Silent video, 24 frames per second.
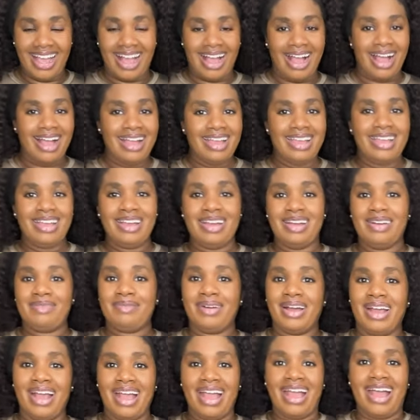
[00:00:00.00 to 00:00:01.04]
I am
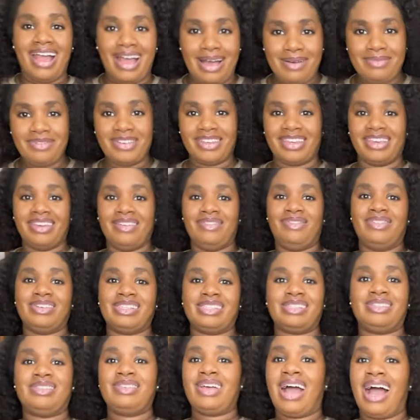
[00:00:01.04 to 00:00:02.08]
an advocate for,
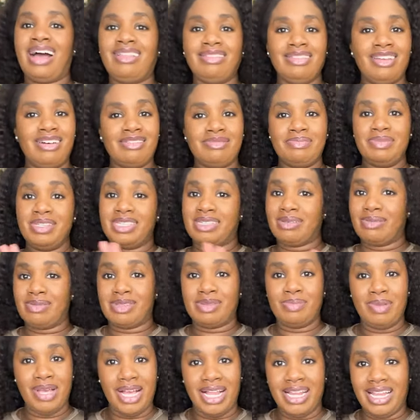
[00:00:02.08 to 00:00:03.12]
I love me some
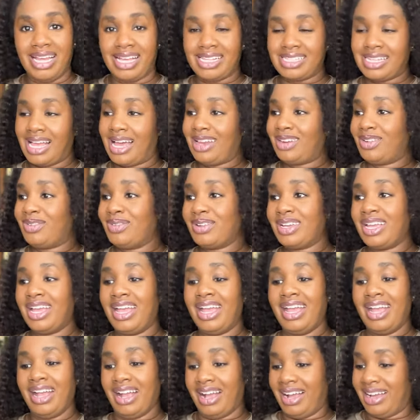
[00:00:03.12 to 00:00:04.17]
spandex. I don't
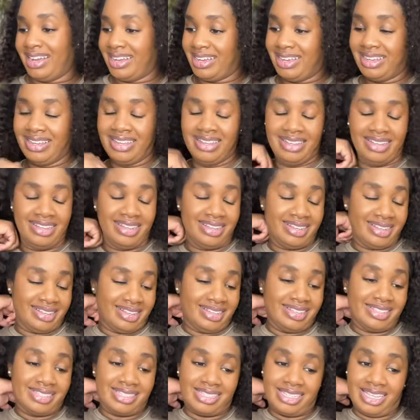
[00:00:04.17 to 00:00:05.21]
care.
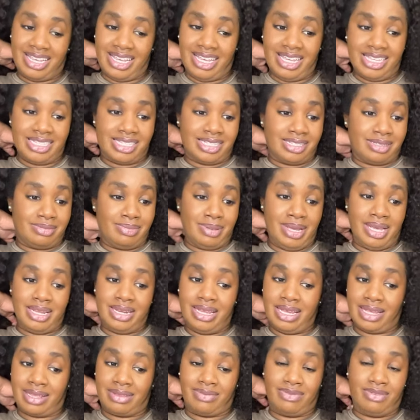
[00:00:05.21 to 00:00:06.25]
It's
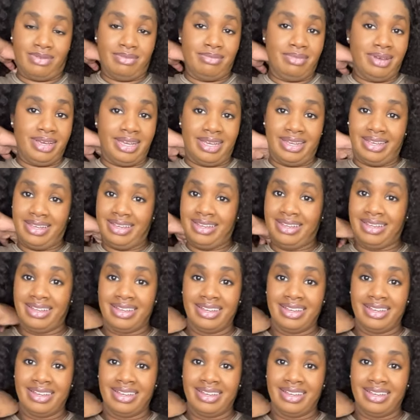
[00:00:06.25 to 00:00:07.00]
spandex for me.